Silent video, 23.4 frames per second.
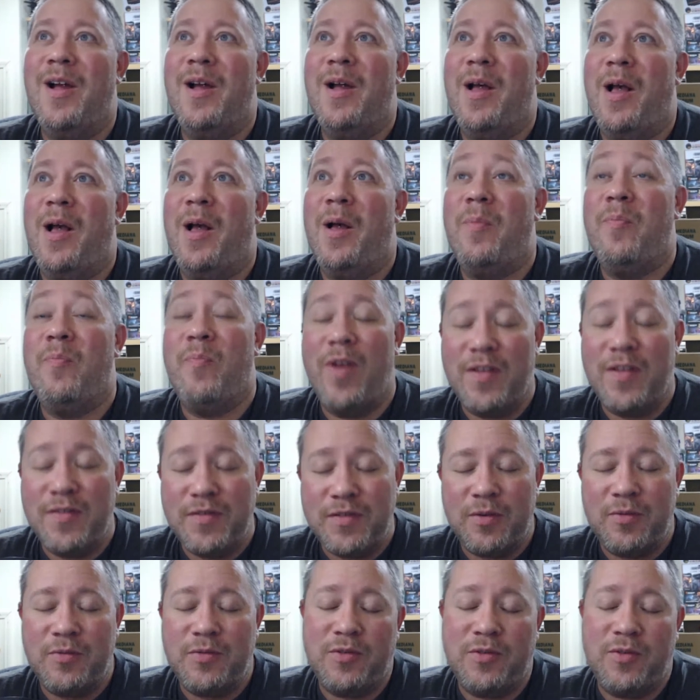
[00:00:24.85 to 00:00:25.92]

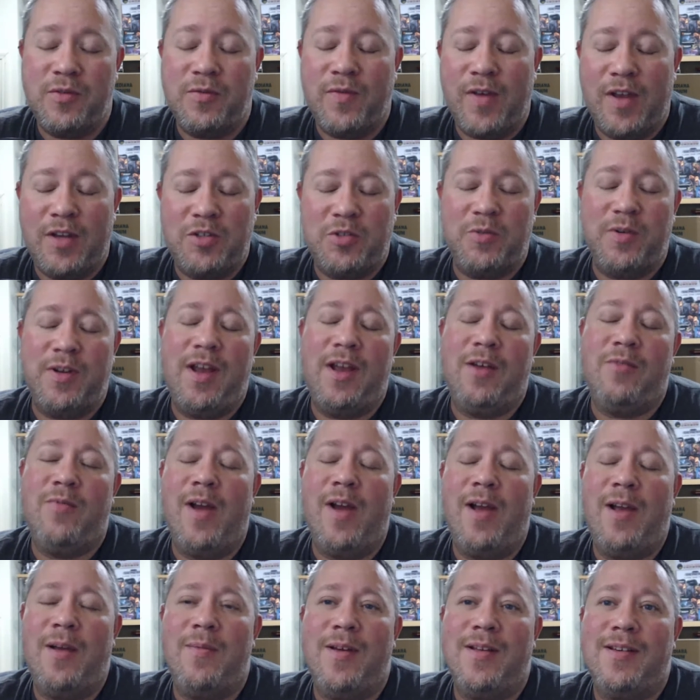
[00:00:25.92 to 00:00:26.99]
Benzo Silvestri had
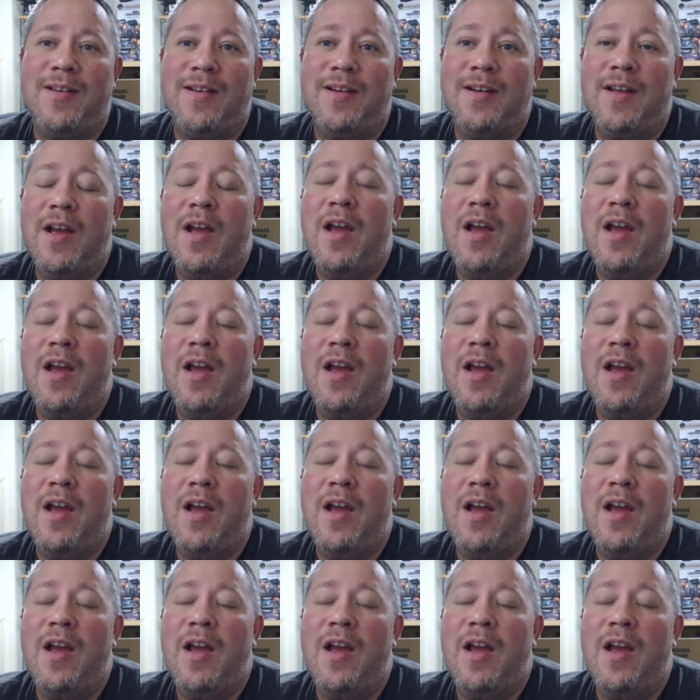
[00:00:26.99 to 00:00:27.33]
recommended,